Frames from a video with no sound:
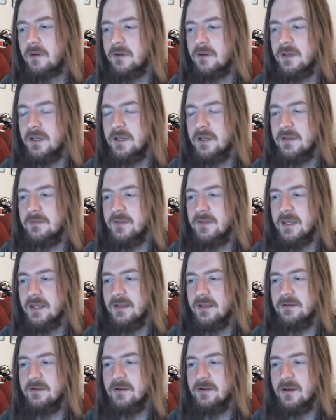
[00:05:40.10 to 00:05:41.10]
and they
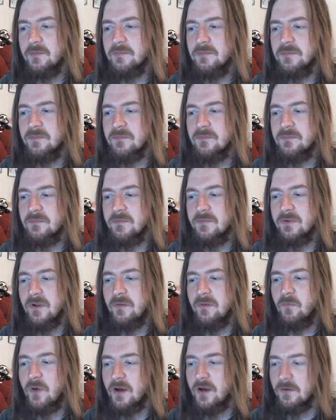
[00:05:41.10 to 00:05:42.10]
ended up.
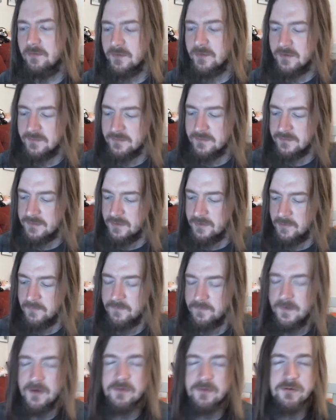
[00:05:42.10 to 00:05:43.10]
And while this still
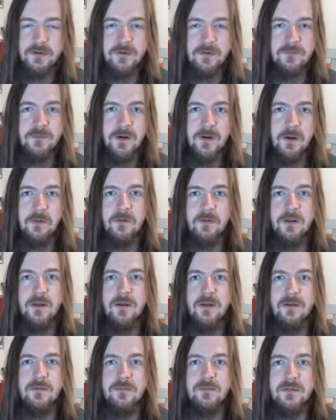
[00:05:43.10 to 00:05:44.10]
functioned
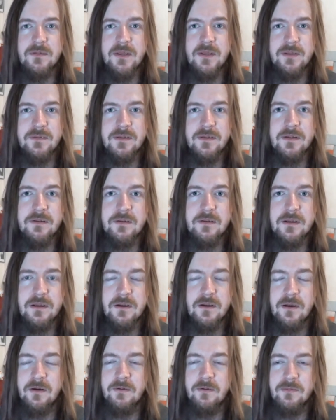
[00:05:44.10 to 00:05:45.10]
fairly
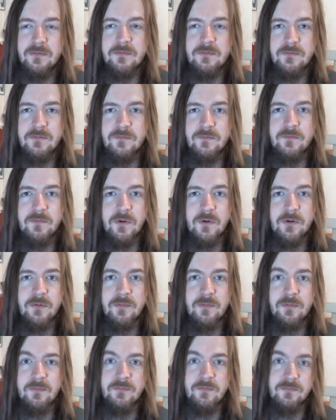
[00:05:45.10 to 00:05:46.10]
decently,
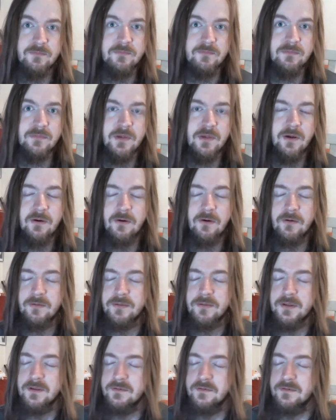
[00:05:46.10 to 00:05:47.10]
for all
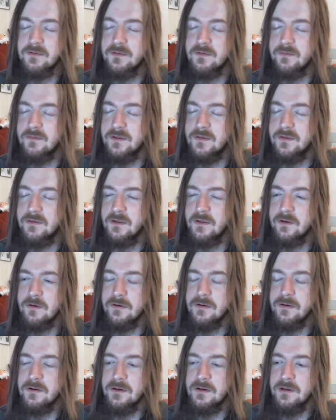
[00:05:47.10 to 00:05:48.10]
things considered,